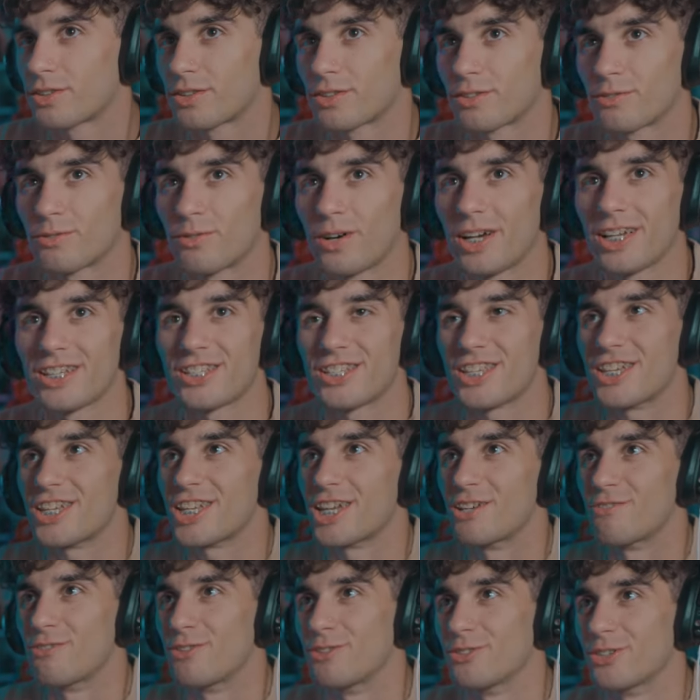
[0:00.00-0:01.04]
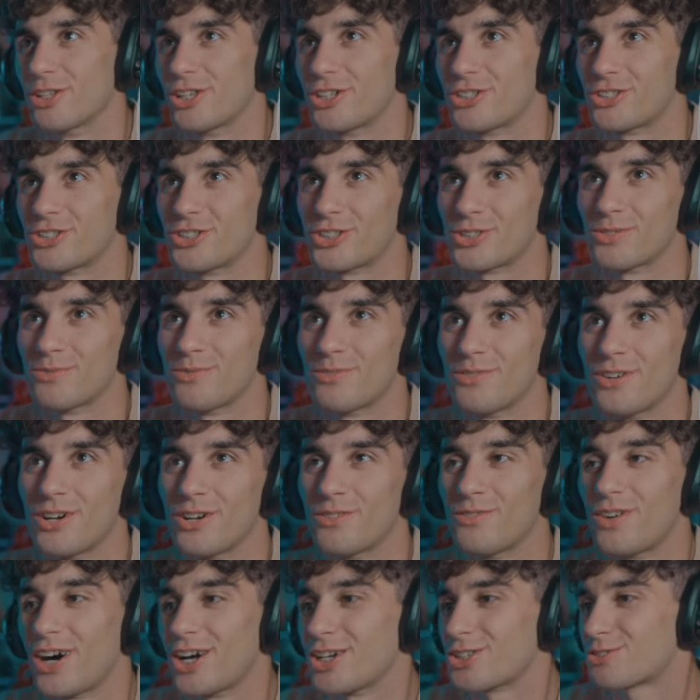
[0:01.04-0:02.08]
Why is he giving relationship
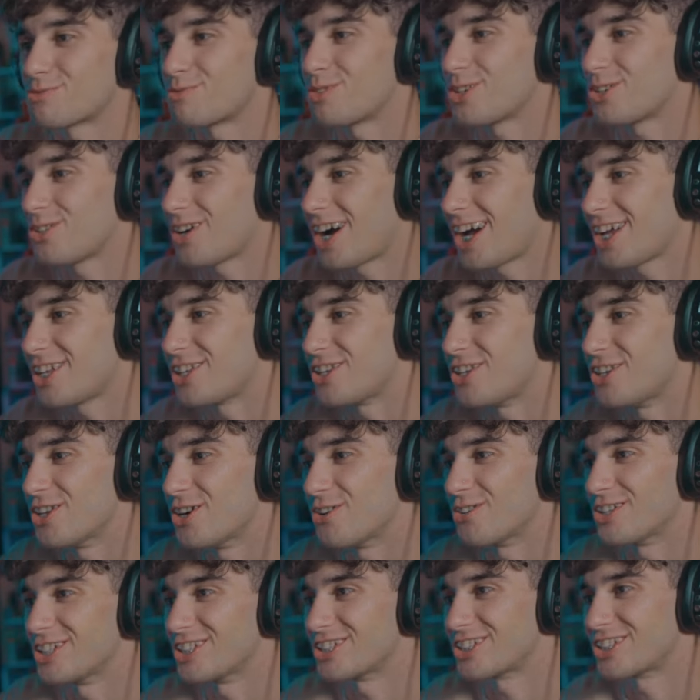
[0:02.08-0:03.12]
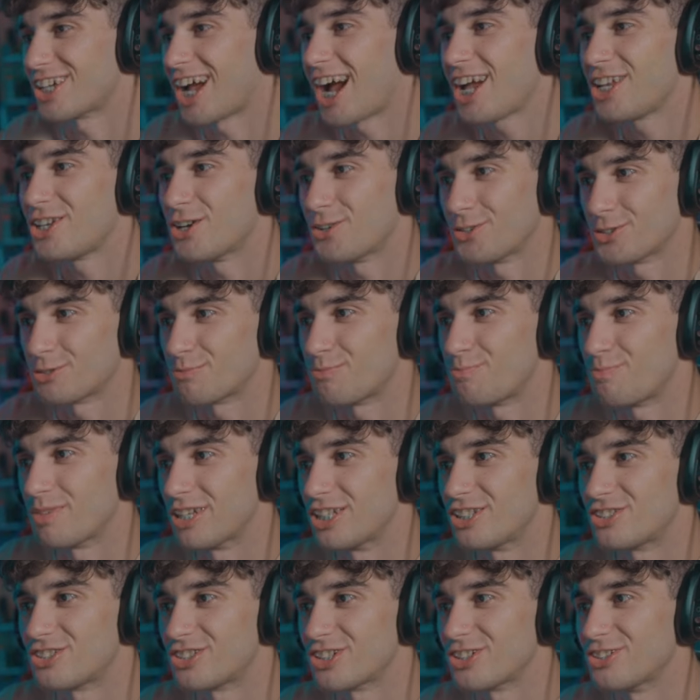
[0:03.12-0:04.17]
advice, bro? I know he's I know he's
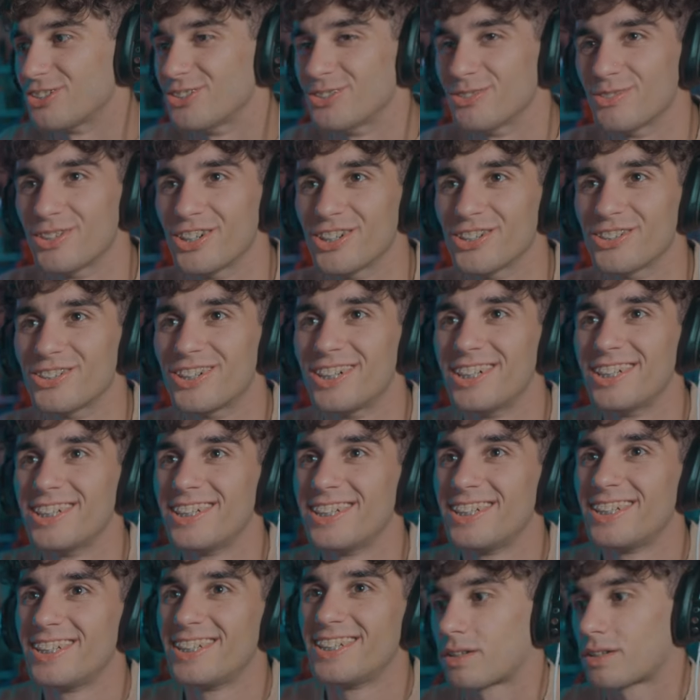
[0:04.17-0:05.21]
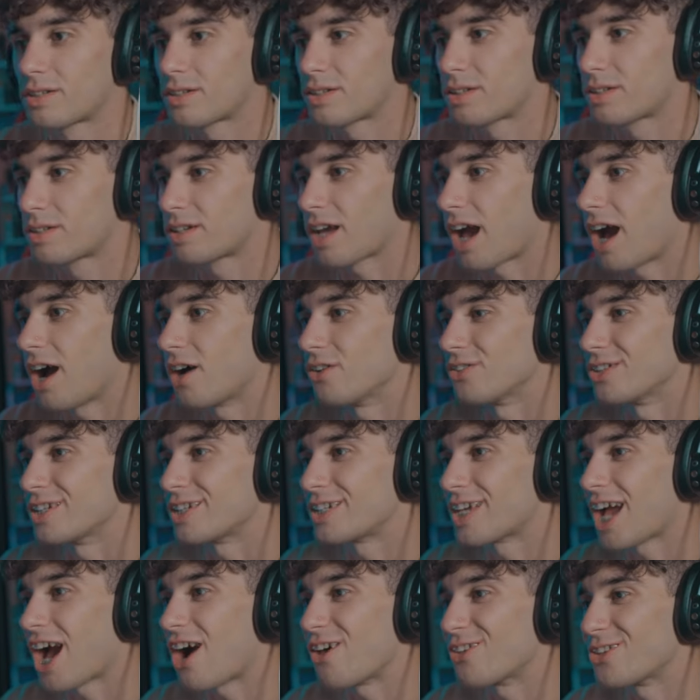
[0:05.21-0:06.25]
been single, bro. Galley.
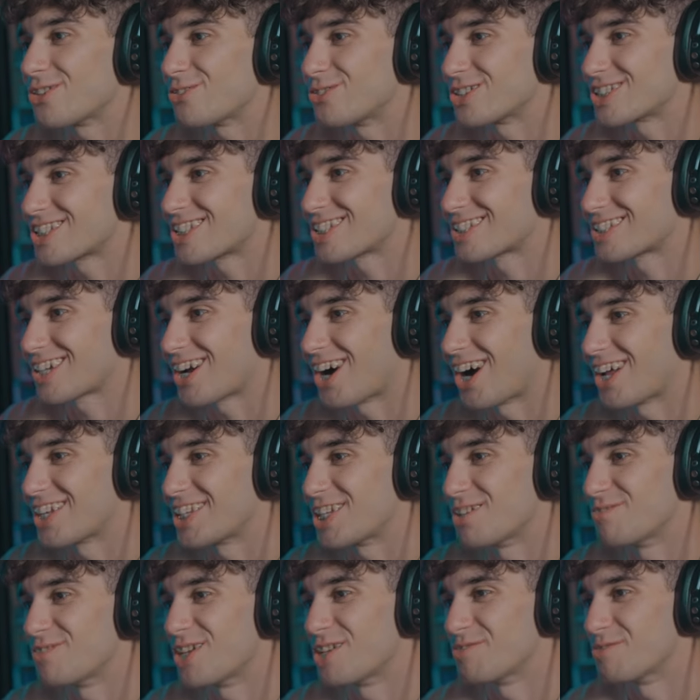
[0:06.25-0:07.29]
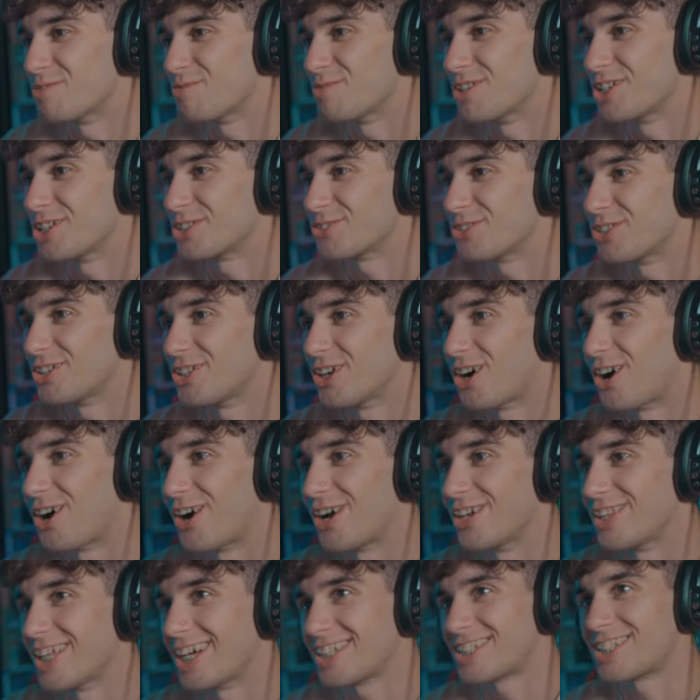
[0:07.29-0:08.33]
Galley was his goddamn name in Maze Runner.
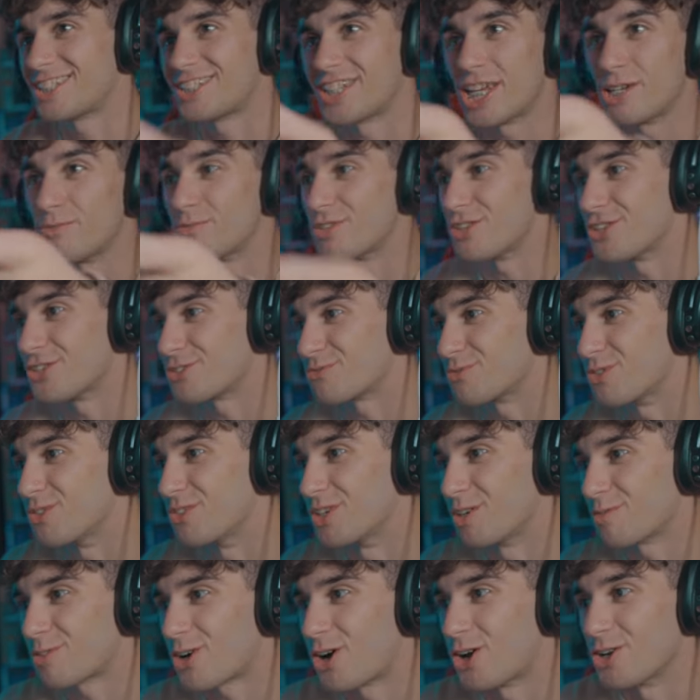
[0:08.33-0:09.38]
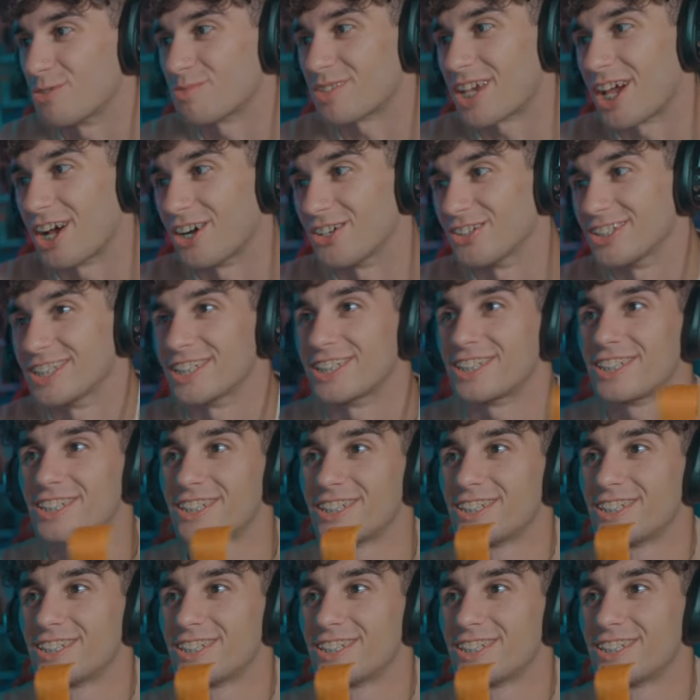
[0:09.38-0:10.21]
Alright, that's his name in this movie. I'm calling him Galley.